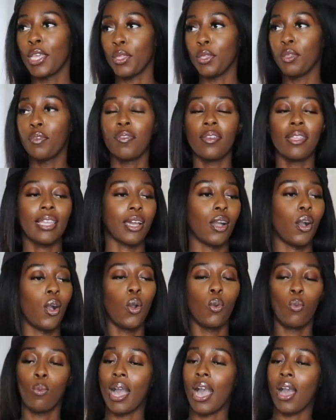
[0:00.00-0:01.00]
You feel like,
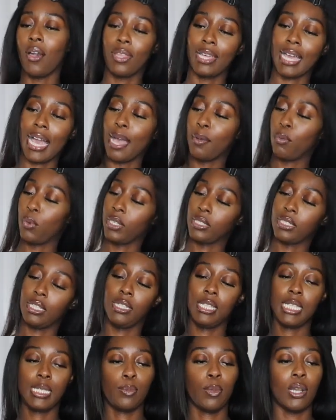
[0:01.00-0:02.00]
oh wow, like I've worked
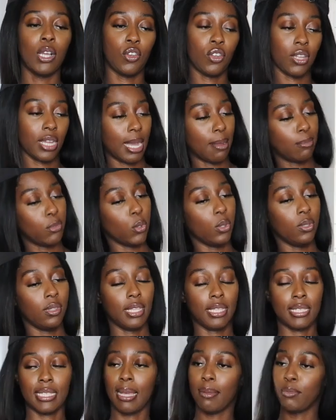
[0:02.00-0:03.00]
on this project, I'm doing
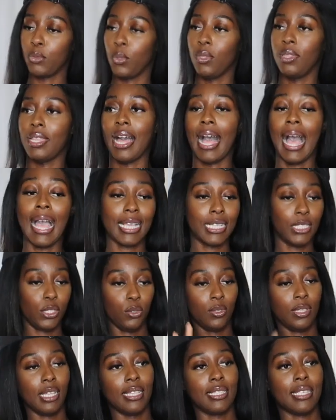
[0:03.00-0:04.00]
this, I'm doing that, I can
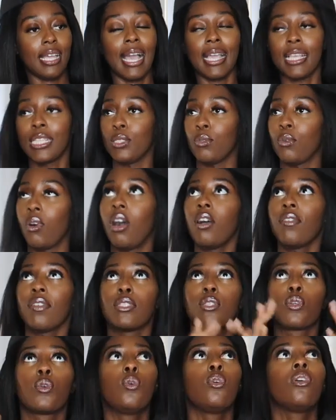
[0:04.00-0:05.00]
do this, I can do all
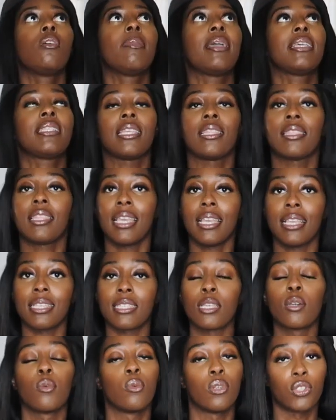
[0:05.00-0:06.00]
these cool, amazing things,
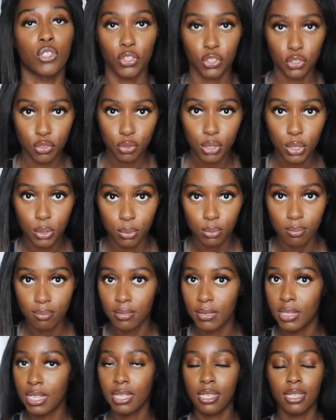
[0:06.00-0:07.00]
which is true,
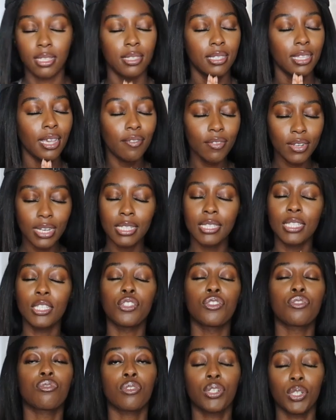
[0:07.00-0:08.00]
definitely
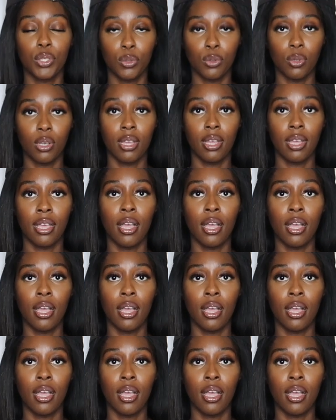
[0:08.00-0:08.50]
true.